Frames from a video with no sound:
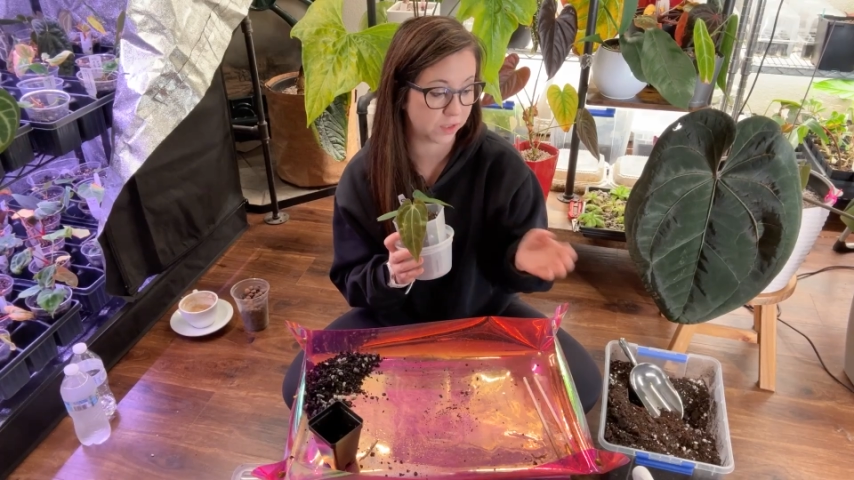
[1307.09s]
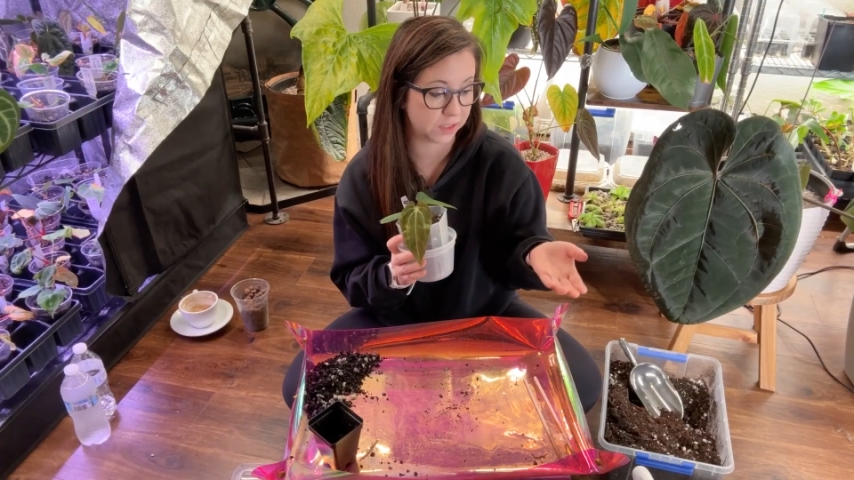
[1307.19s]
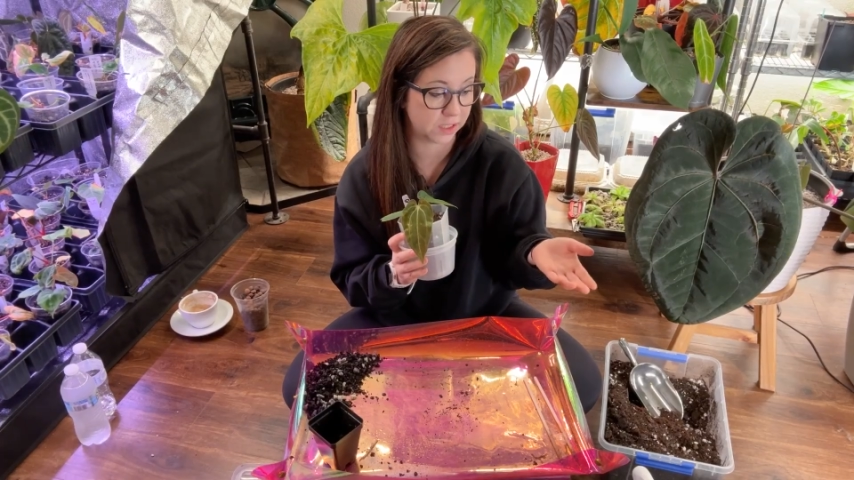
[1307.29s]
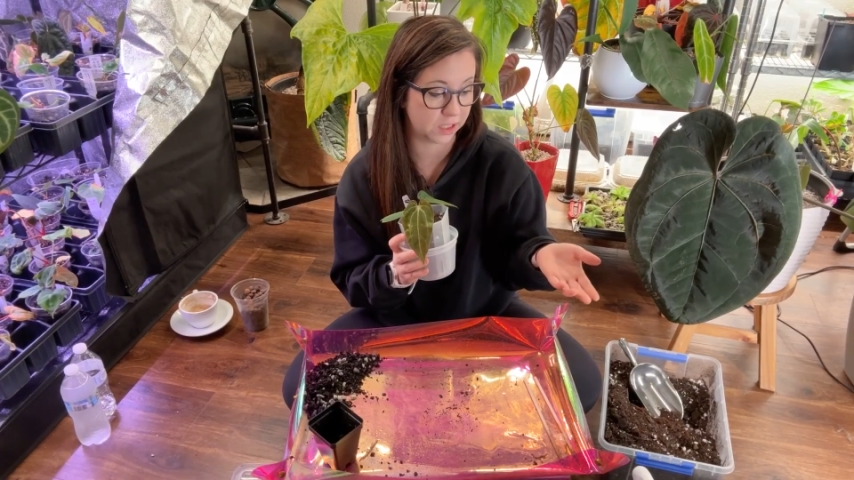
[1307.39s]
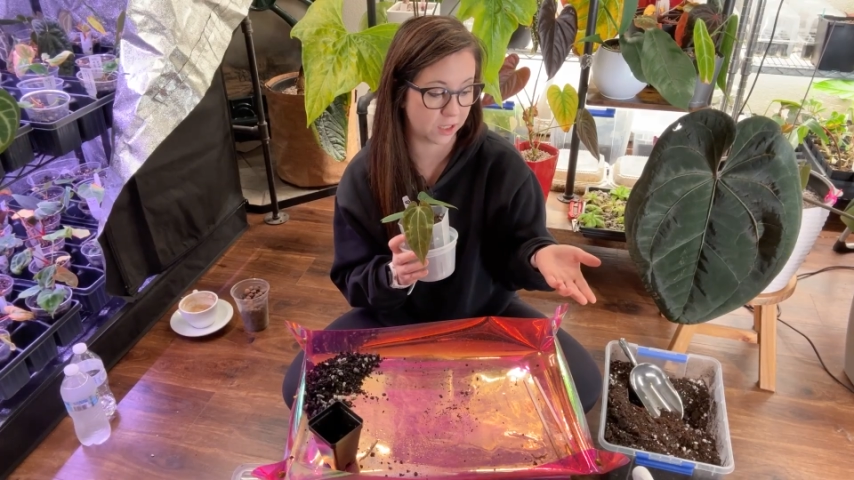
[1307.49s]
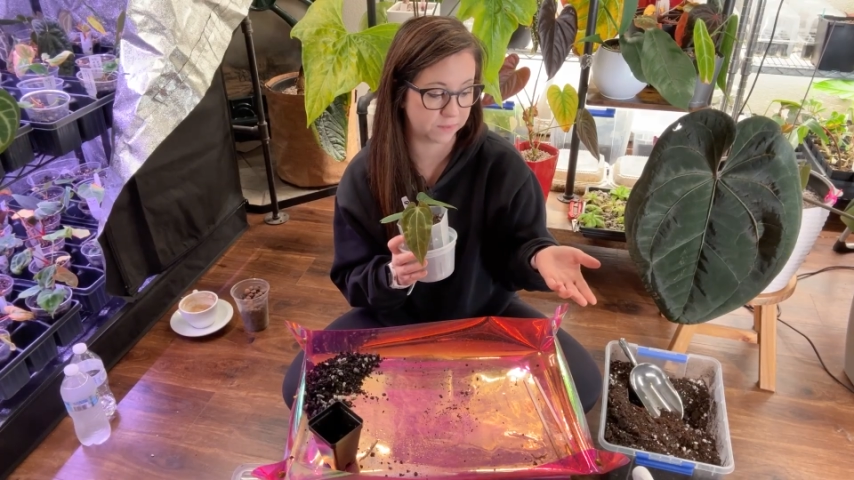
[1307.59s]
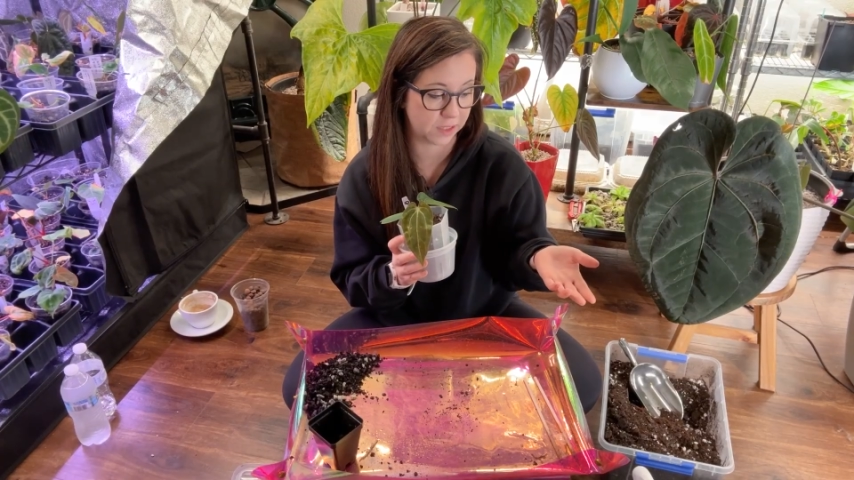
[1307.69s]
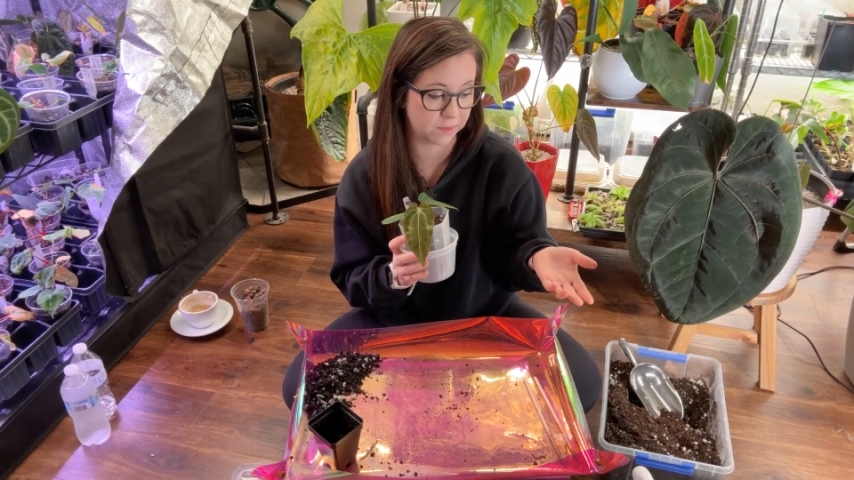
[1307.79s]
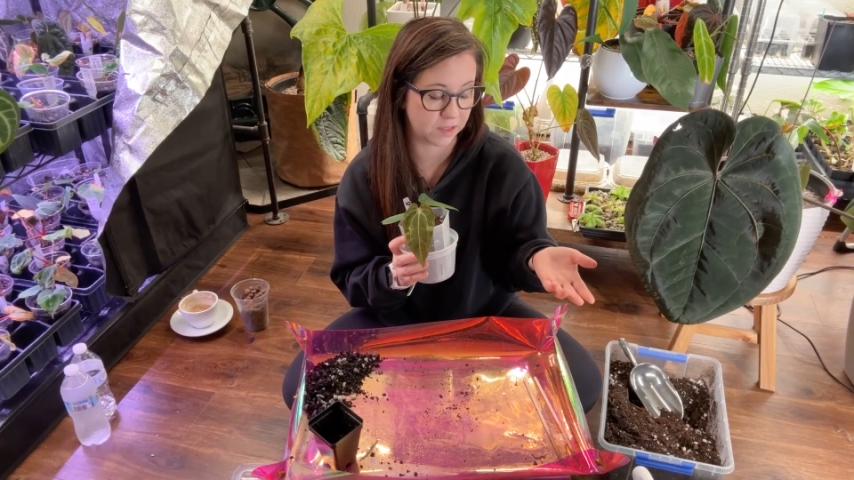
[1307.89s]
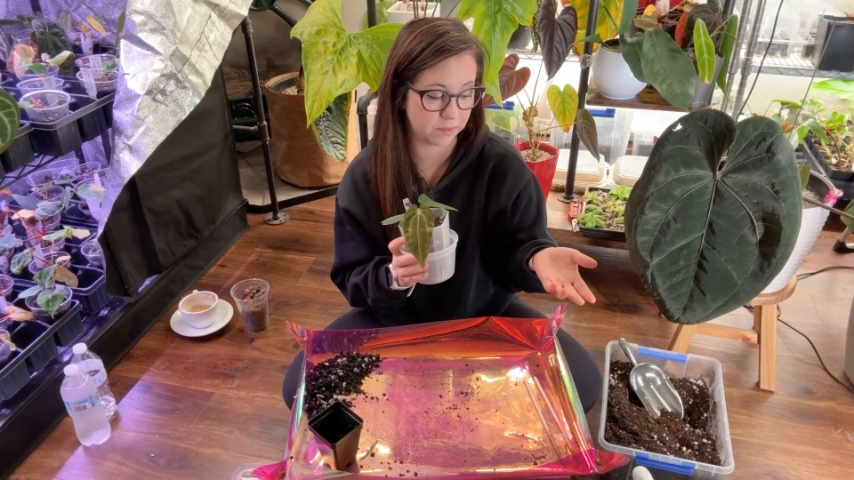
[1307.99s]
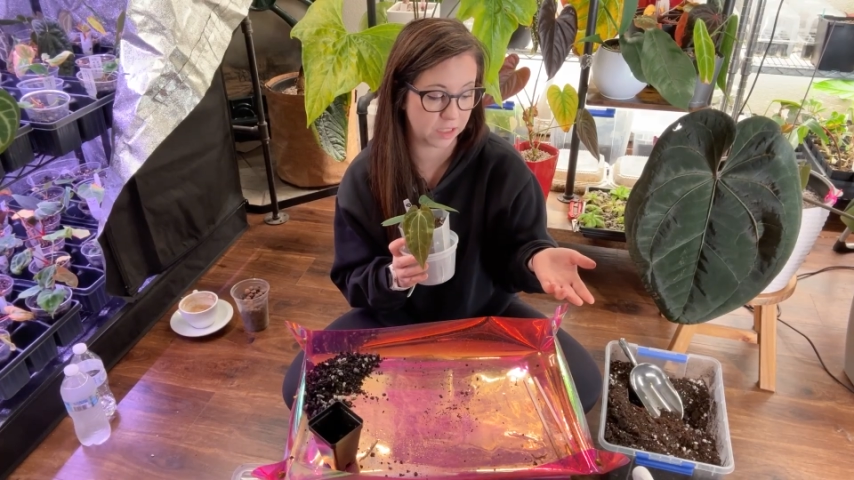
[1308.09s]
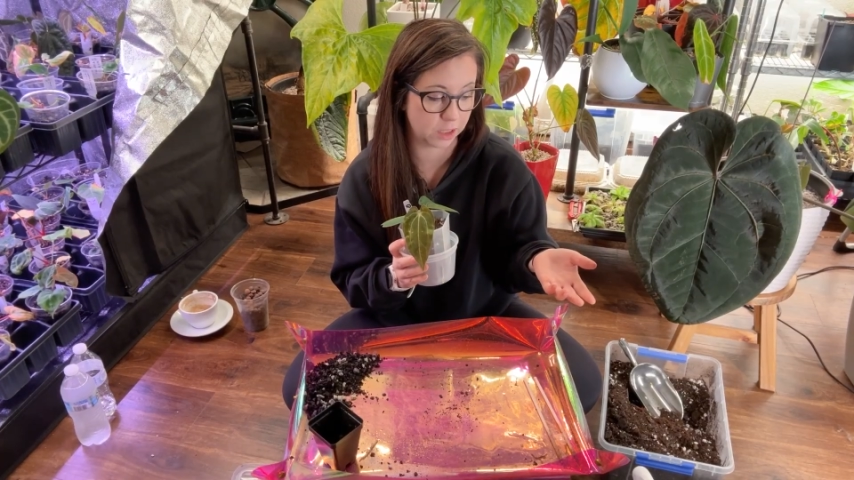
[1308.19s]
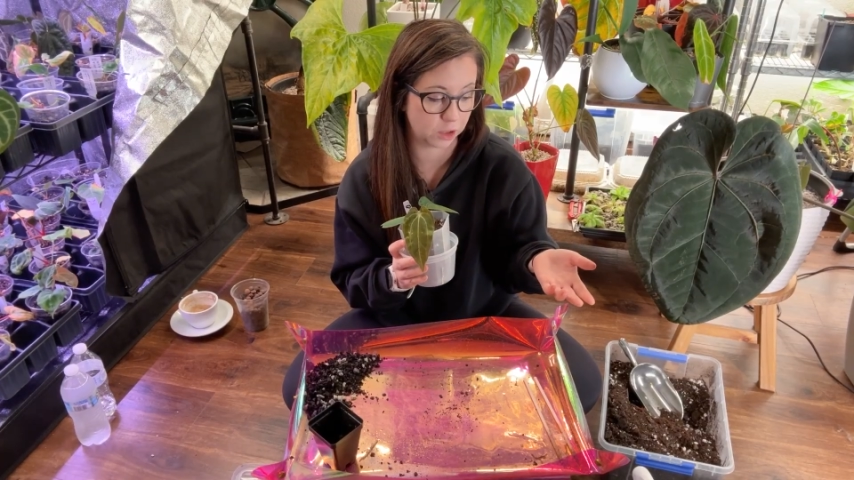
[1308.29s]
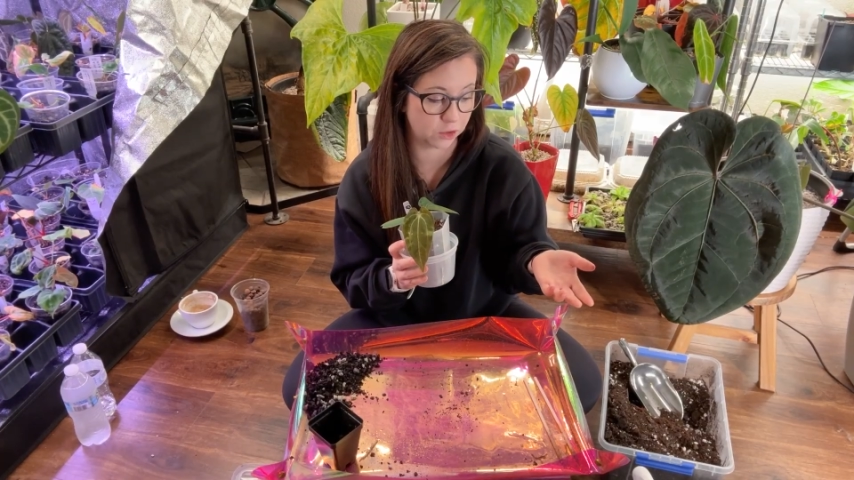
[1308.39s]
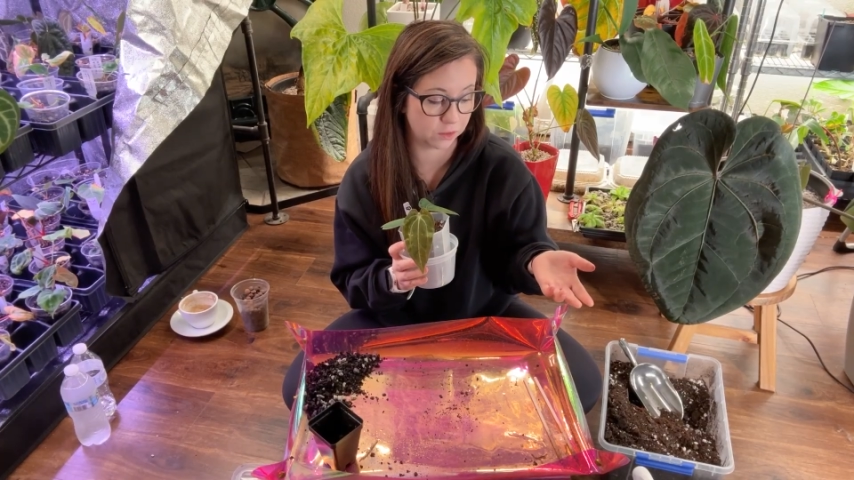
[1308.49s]
want to see an update maybe
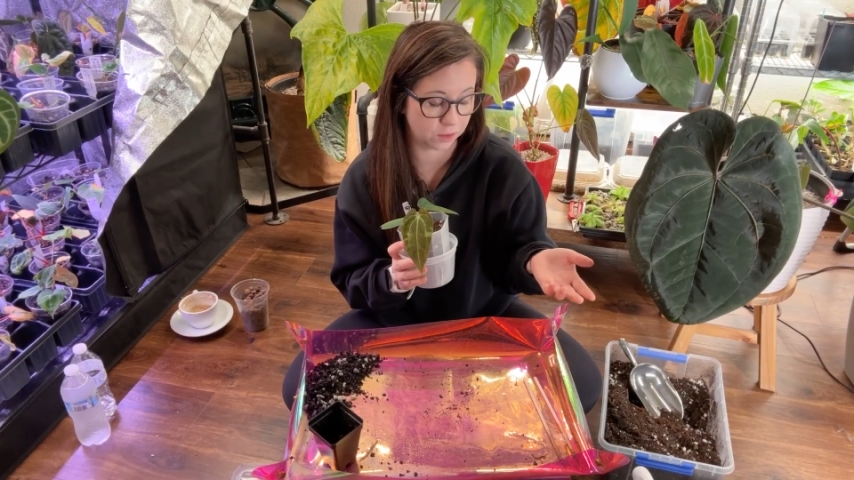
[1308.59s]
in a